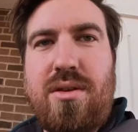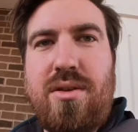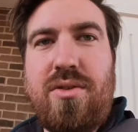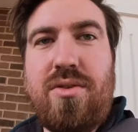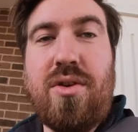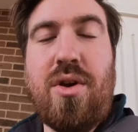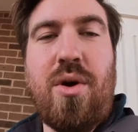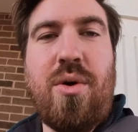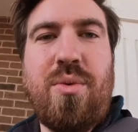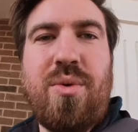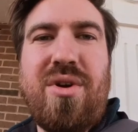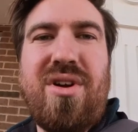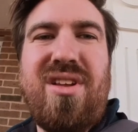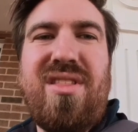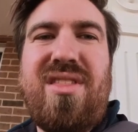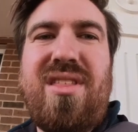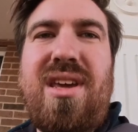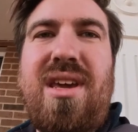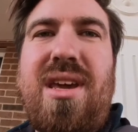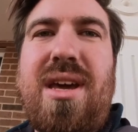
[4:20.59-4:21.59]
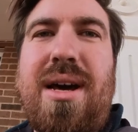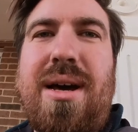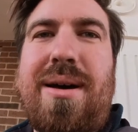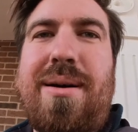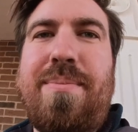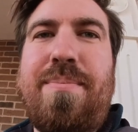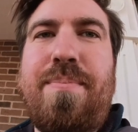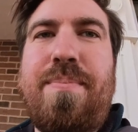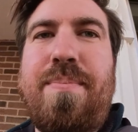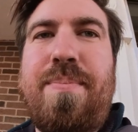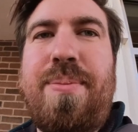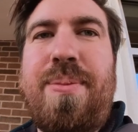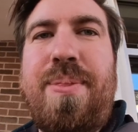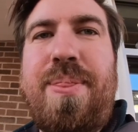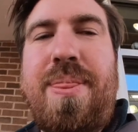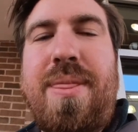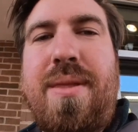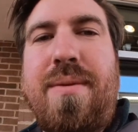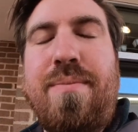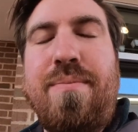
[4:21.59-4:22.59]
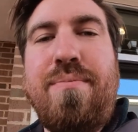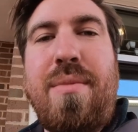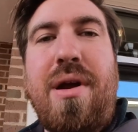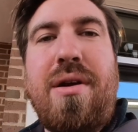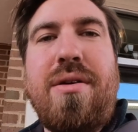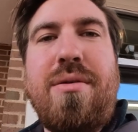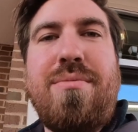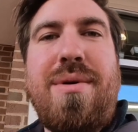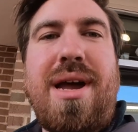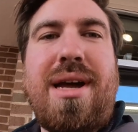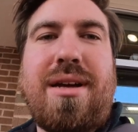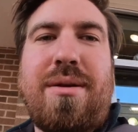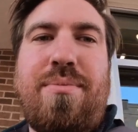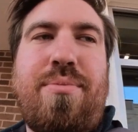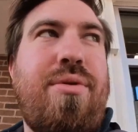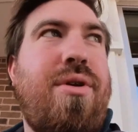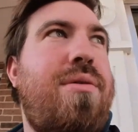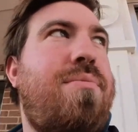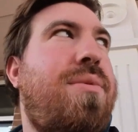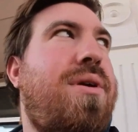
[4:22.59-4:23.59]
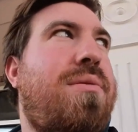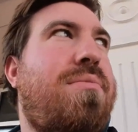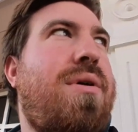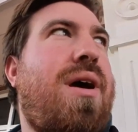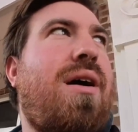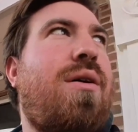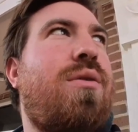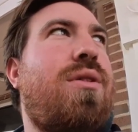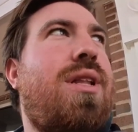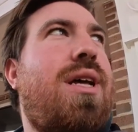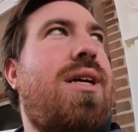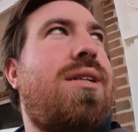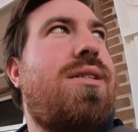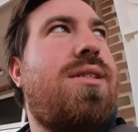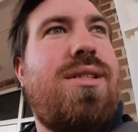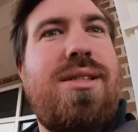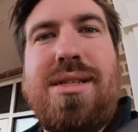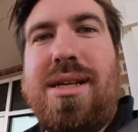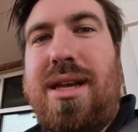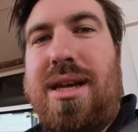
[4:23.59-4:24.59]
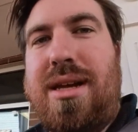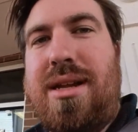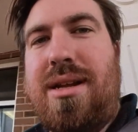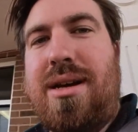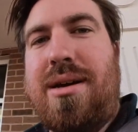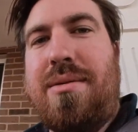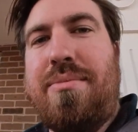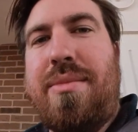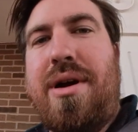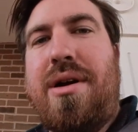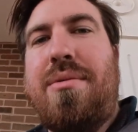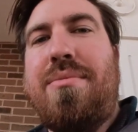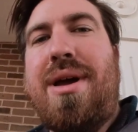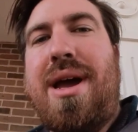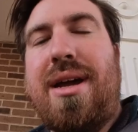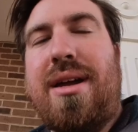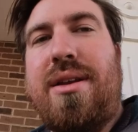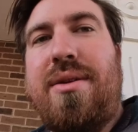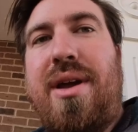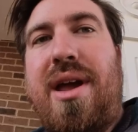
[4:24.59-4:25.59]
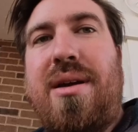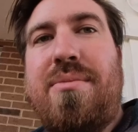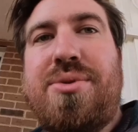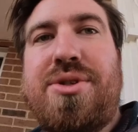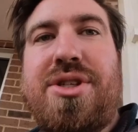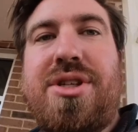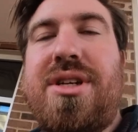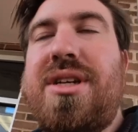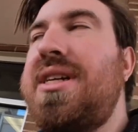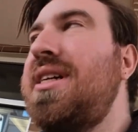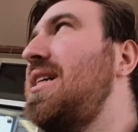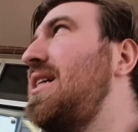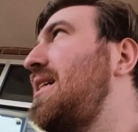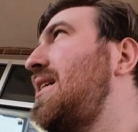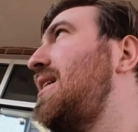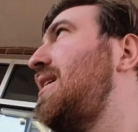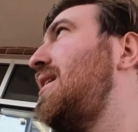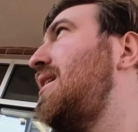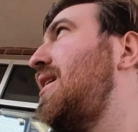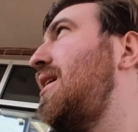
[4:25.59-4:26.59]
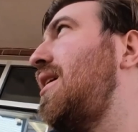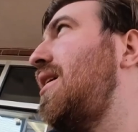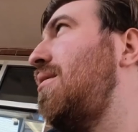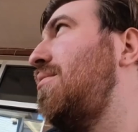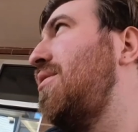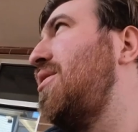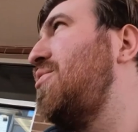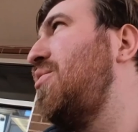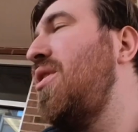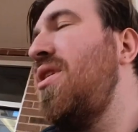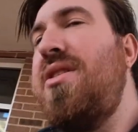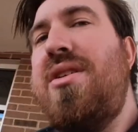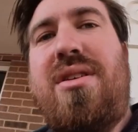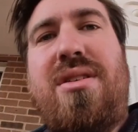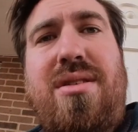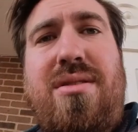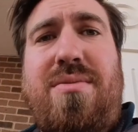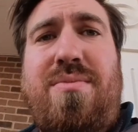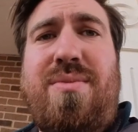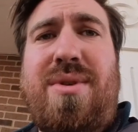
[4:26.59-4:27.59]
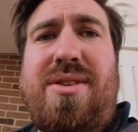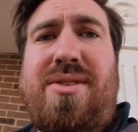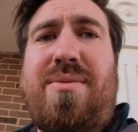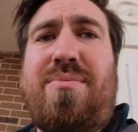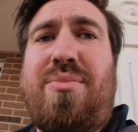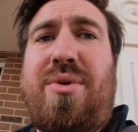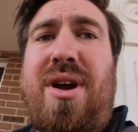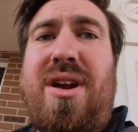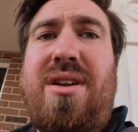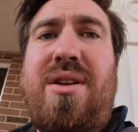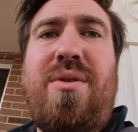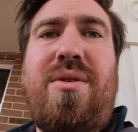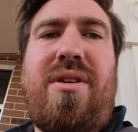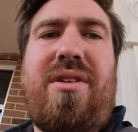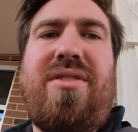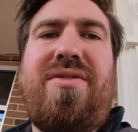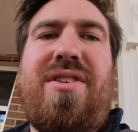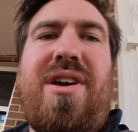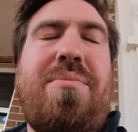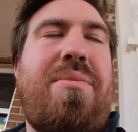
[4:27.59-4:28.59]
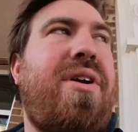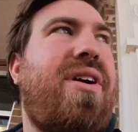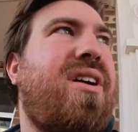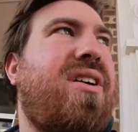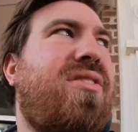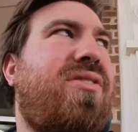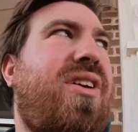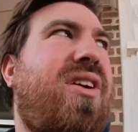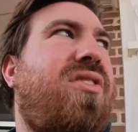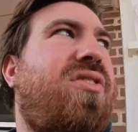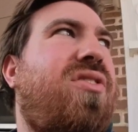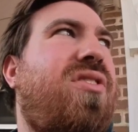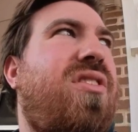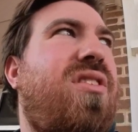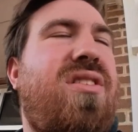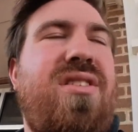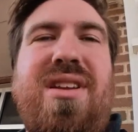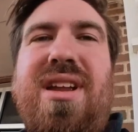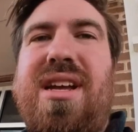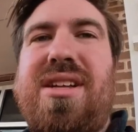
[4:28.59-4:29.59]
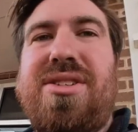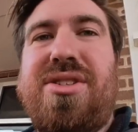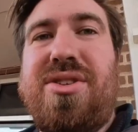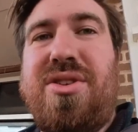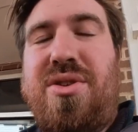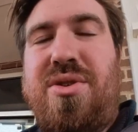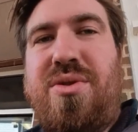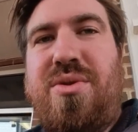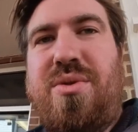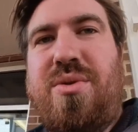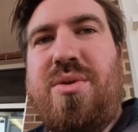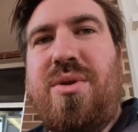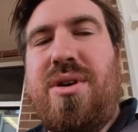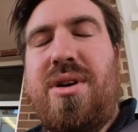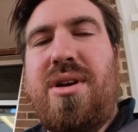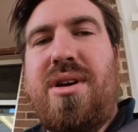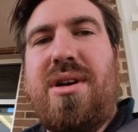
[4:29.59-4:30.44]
So we're at the Merrimack Premium Outlets in Merrimack, New Hampshire. It's a brand new Electrify America station. The nice new